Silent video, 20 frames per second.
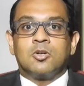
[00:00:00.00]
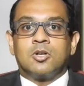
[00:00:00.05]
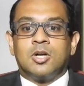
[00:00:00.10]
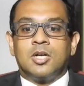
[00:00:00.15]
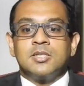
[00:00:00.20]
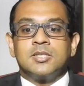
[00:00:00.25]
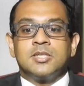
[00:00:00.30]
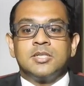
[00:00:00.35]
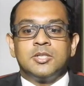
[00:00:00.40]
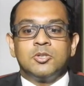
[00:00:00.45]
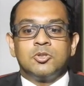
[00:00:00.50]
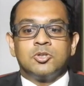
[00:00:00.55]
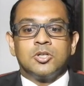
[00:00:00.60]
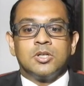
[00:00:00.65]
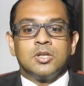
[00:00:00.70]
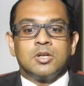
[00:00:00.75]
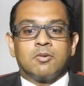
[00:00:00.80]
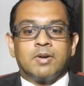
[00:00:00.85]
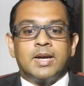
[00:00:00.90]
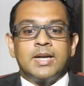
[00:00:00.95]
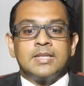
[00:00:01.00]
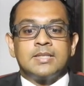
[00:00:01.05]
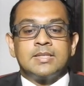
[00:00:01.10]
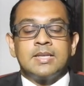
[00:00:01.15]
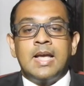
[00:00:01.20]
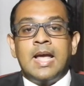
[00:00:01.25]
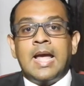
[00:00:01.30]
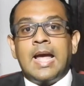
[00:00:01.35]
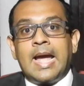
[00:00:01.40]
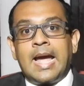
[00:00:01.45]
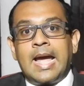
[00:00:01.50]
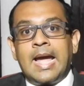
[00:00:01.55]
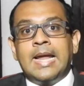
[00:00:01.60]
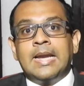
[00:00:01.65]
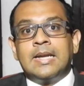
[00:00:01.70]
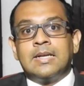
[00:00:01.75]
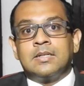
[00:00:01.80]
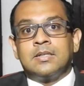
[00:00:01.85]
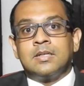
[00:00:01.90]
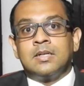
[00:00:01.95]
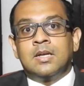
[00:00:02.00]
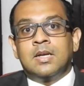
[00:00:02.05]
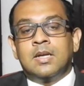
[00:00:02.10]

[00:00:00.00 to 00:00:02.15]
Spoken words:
or constitutional rights, and